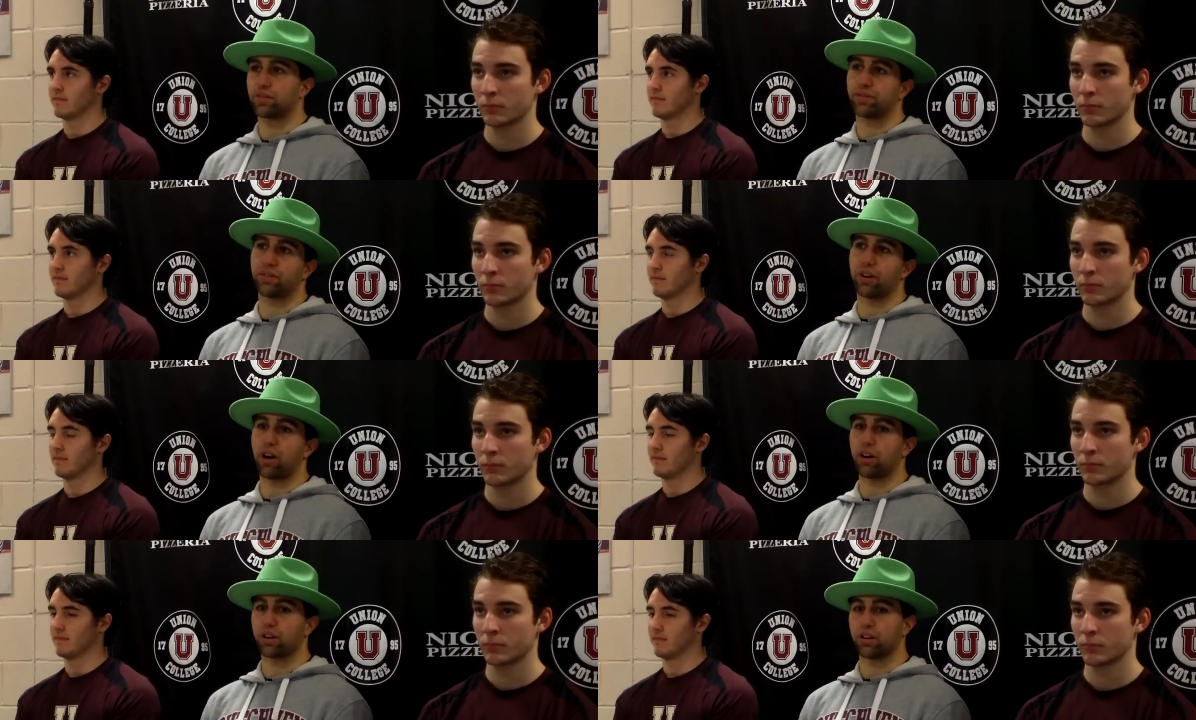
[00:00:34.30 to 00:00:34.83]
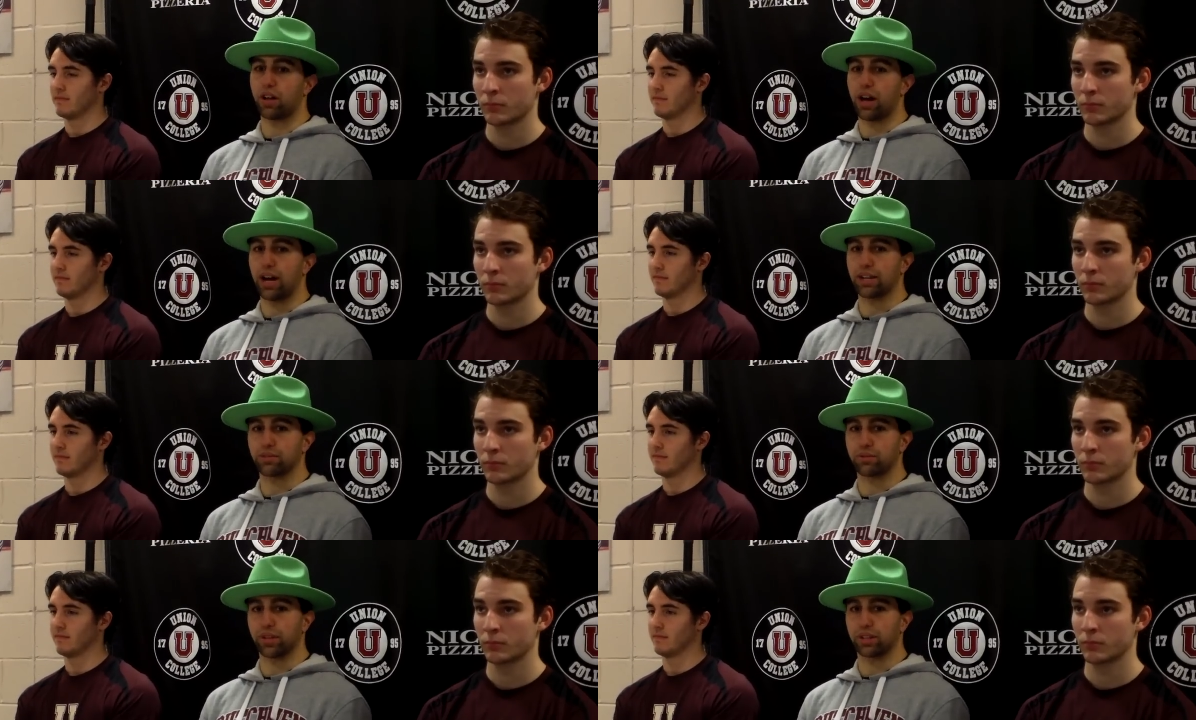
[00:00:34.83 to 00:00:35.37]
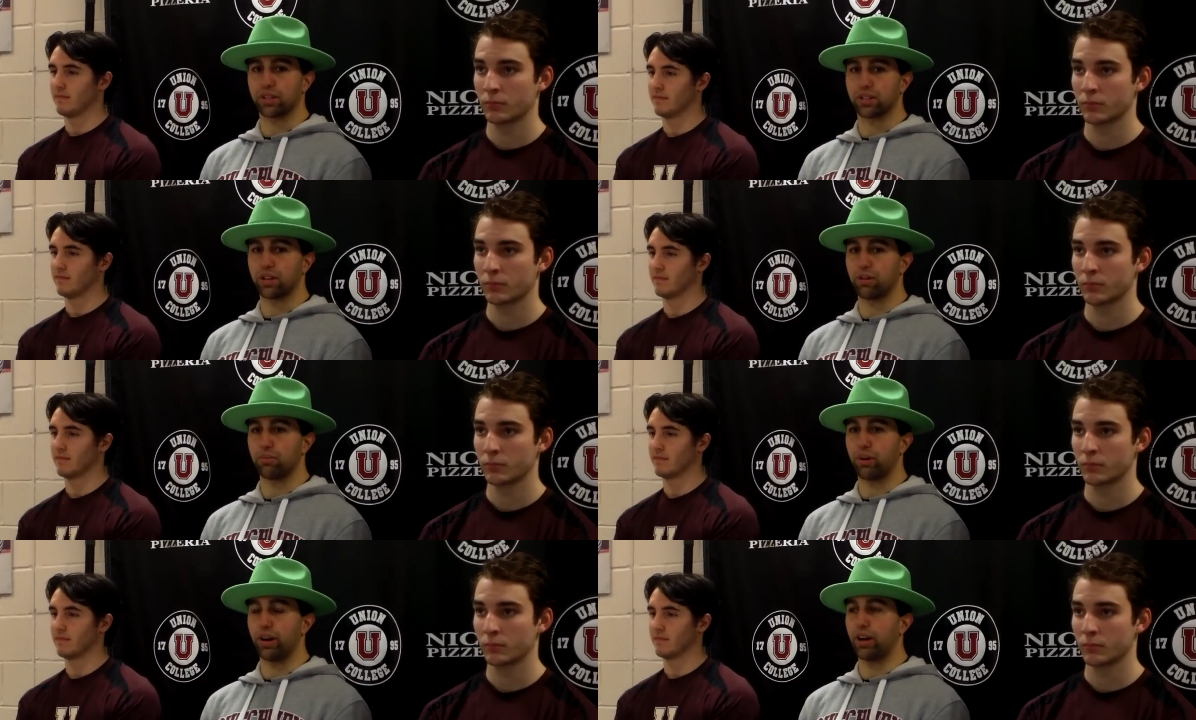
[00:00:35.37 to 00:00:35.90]
Speaker 1: It's good for our class. We get to
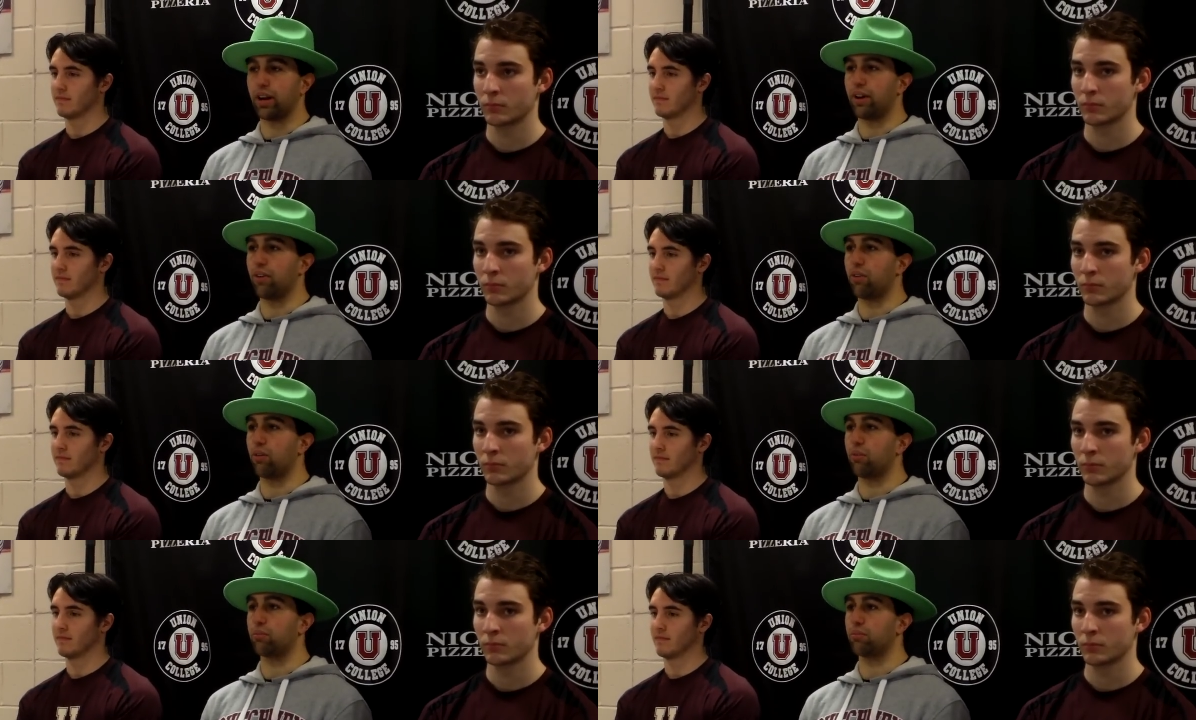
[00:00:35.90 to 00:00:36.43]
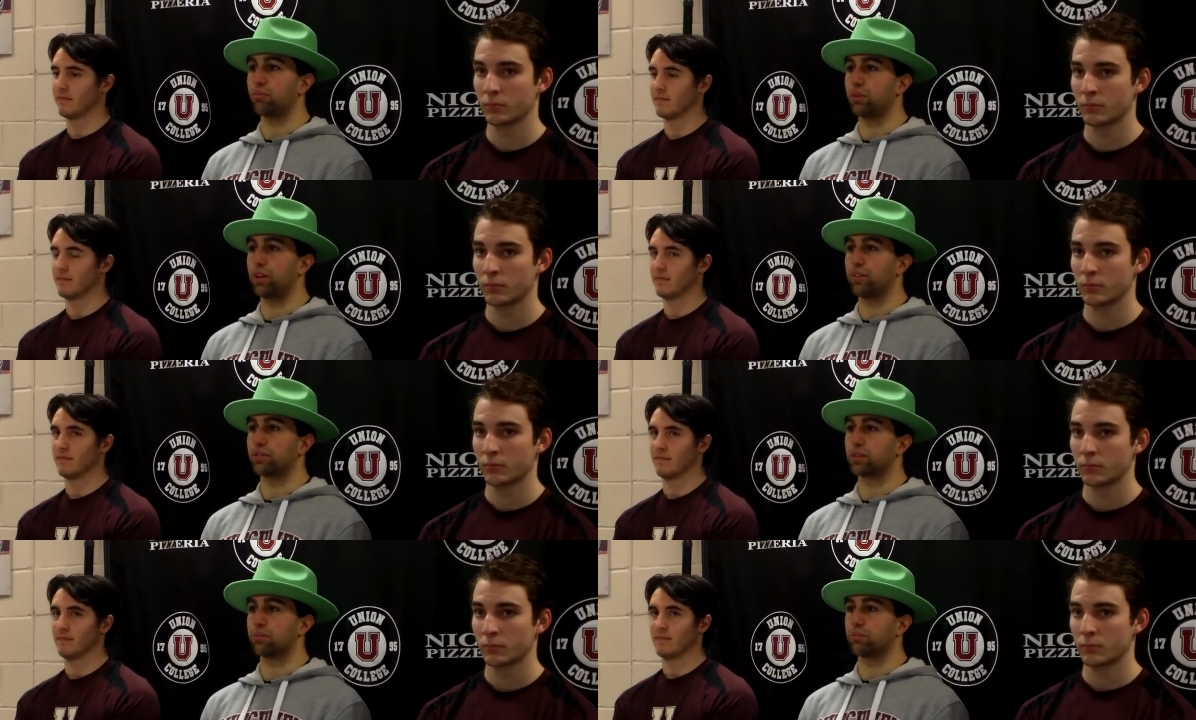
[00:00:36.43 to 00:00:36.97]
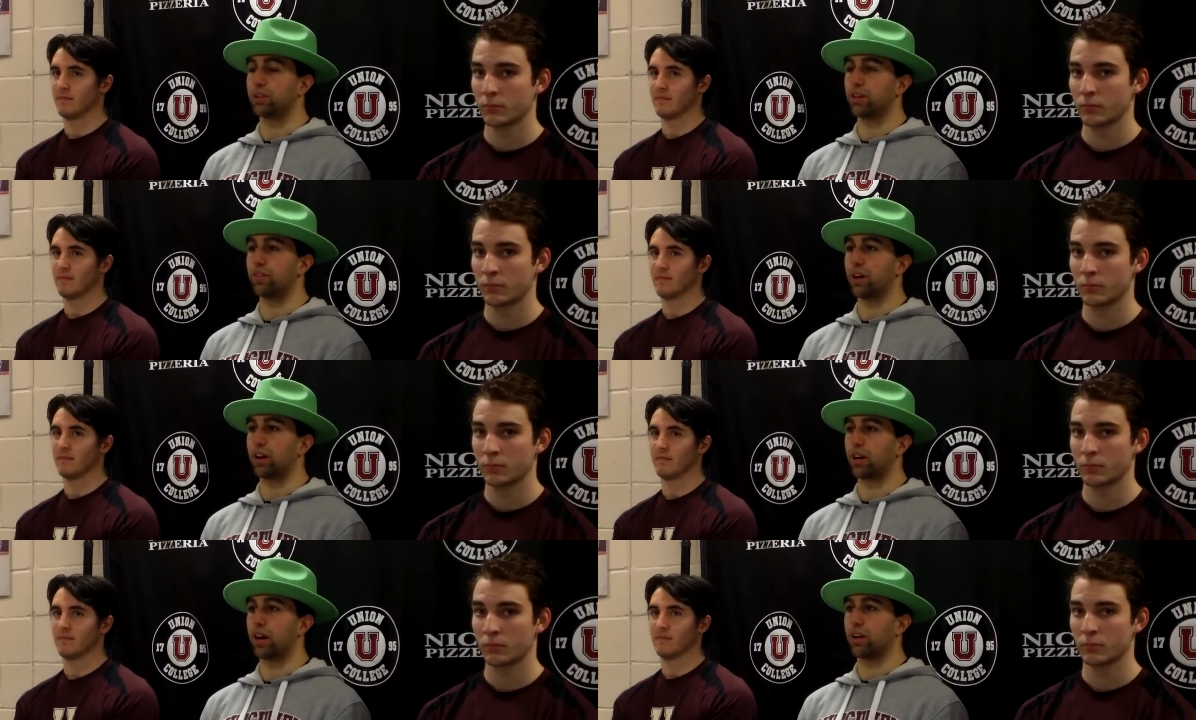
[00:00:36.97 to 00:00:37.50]
celebrate it at home. We never something we
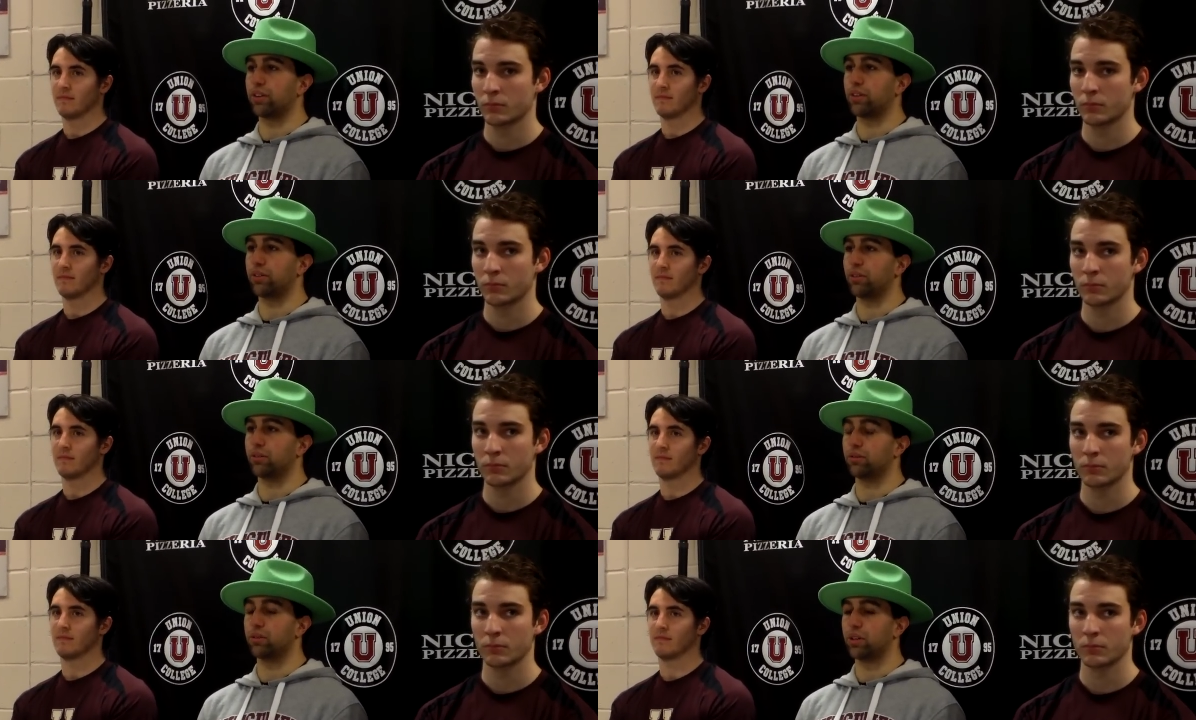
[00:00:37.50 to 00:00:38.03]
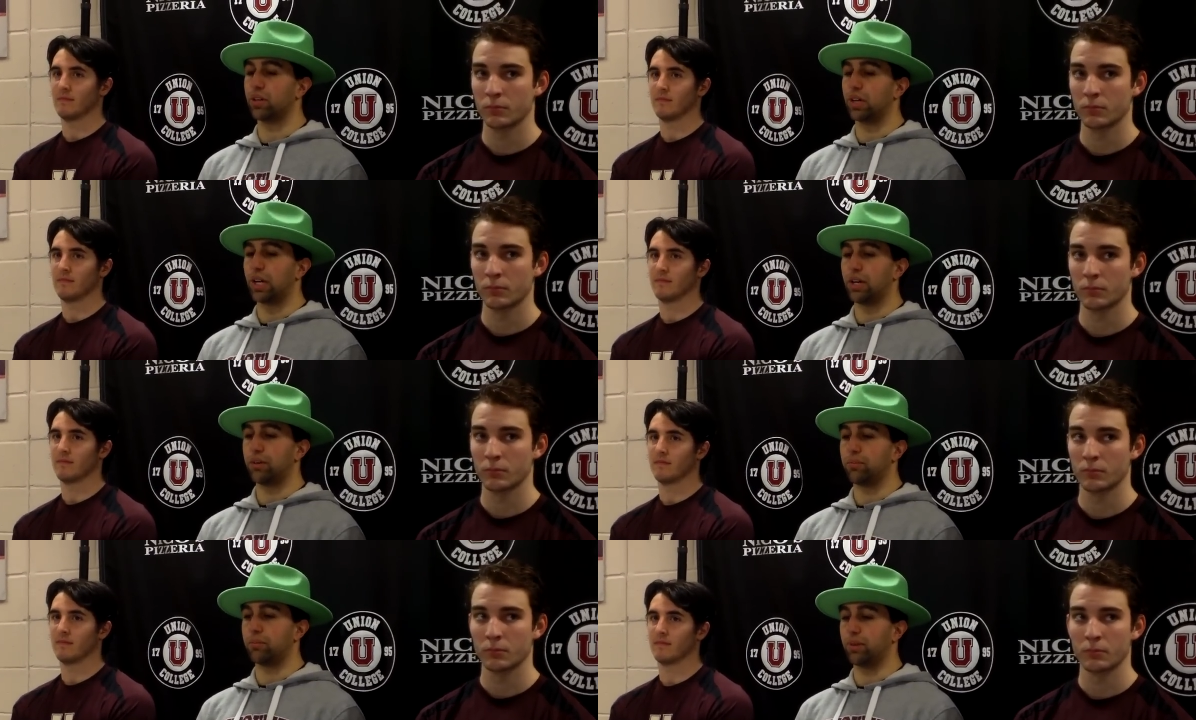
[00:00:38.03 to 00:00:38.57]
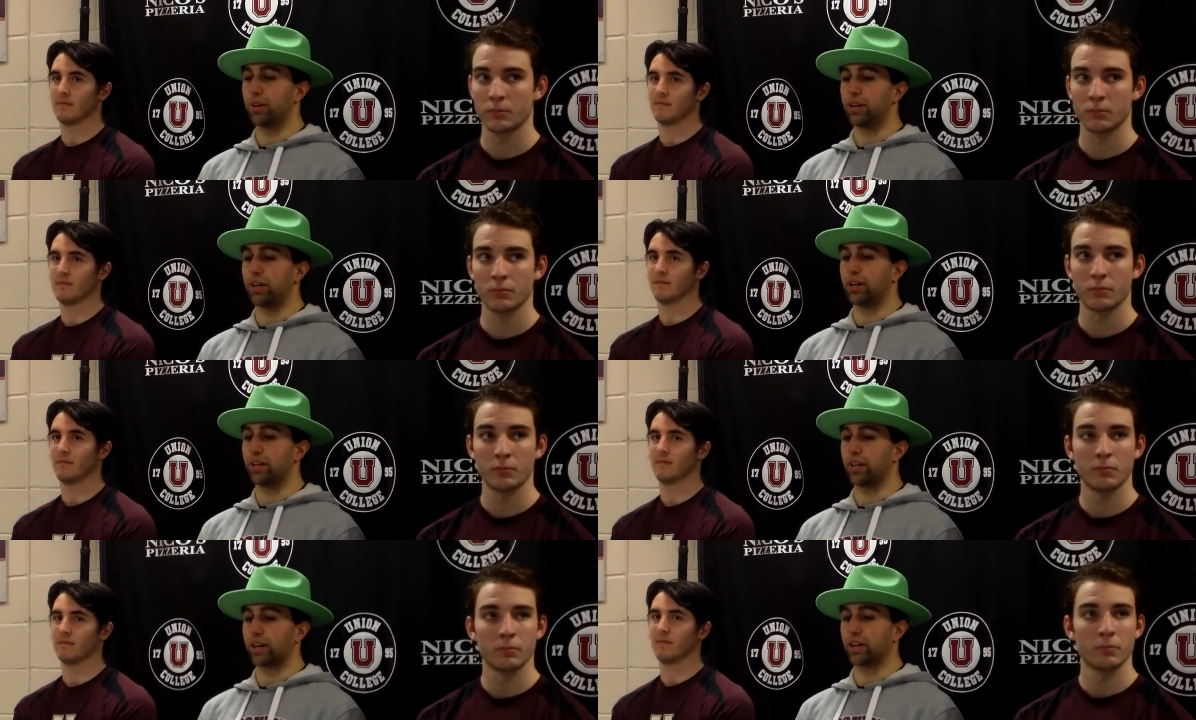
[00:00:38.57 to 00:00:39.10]
never got to do. But
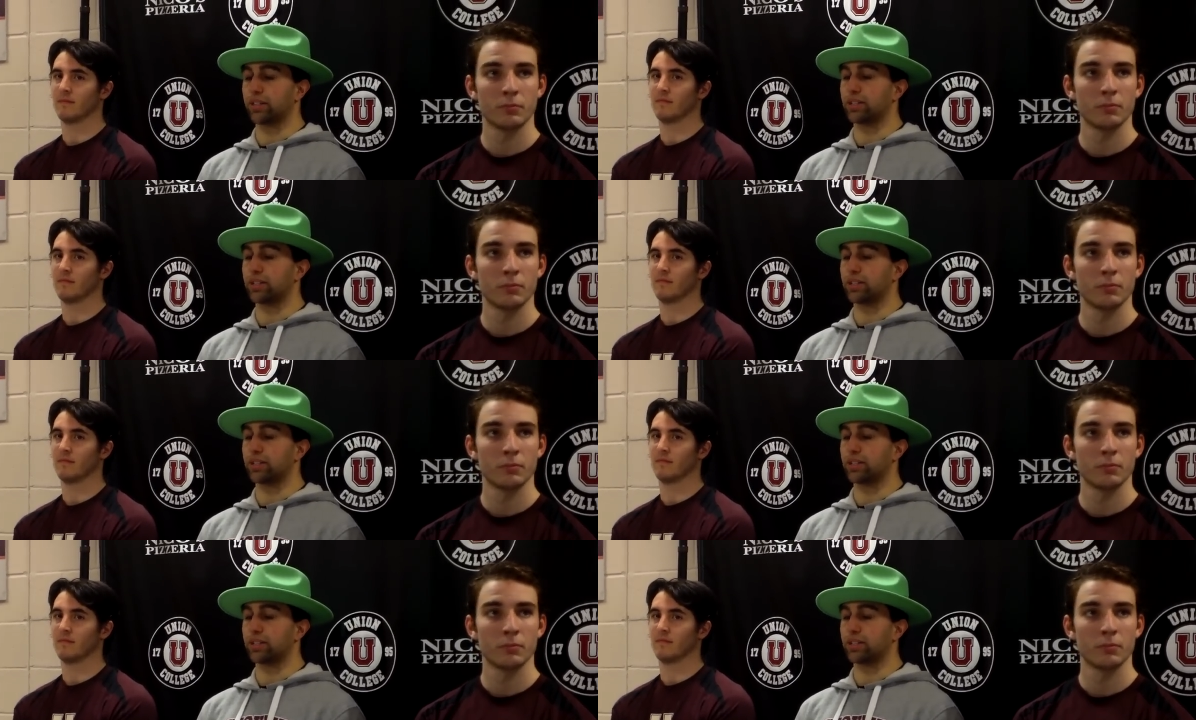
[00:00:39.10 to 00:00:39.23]
uh,